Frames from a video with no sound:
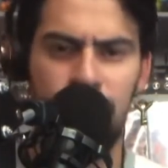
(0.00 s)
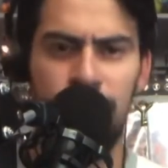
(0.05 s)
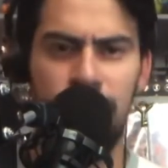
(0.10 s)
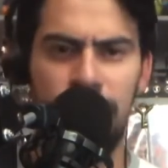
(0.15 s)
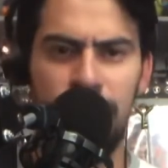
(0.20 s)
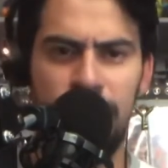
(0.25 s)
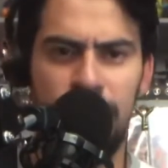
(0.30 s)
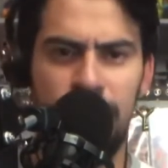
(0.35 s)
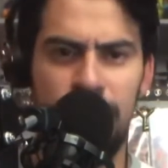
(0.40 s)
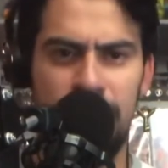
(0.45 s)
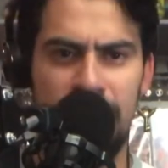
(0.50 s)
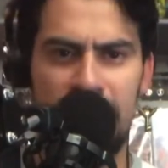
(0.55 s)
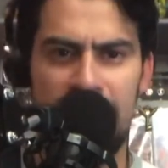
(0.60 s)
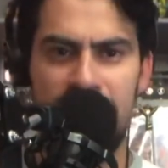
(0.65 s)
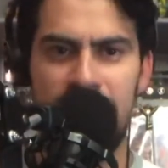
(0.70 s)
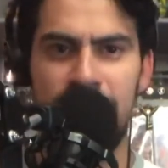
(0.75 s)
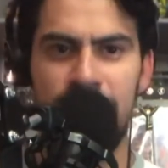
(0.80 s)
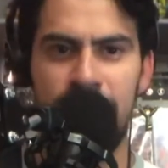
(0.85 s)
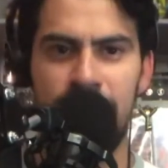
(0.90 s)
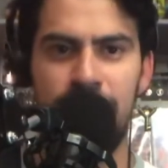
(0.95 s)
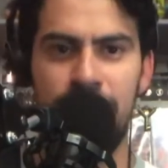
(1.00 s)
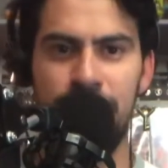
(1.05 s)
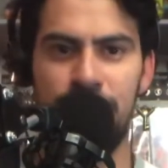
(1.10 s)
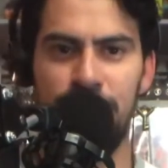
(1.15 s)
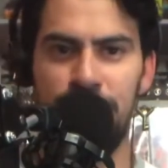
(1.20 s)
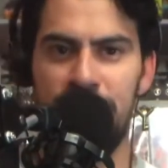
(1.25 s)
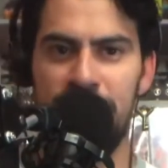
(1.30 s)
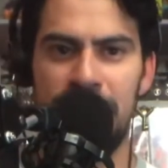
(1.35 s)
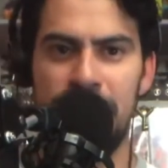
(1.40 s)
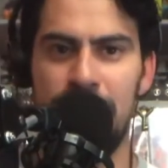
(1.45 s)
nothing you see is
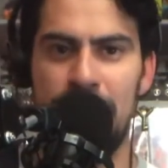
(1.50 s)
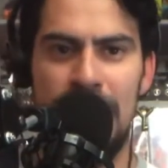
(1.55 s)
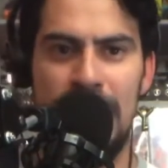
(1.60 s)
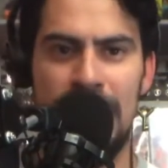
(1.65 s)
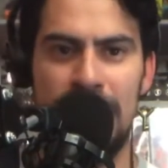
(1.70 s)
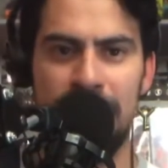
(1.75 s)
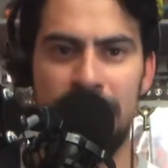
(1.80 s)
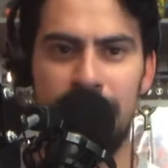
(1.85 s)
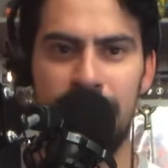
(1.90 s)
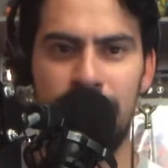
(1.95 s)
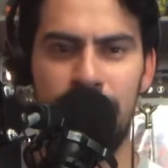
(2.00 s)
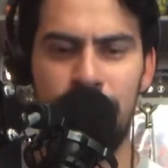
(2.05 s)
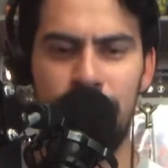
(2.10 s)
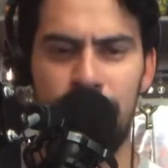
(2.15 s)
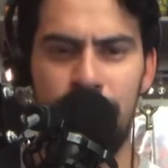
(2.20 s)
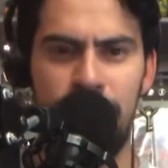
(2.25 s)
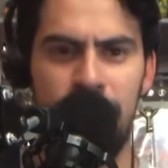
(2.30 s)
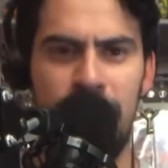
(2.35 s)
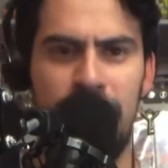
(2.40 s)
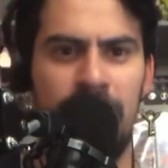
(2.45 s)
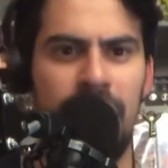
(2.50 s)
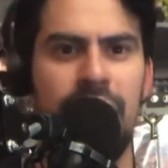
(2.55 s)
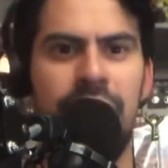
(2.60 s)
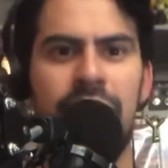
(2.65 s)
just the mask. So you're like,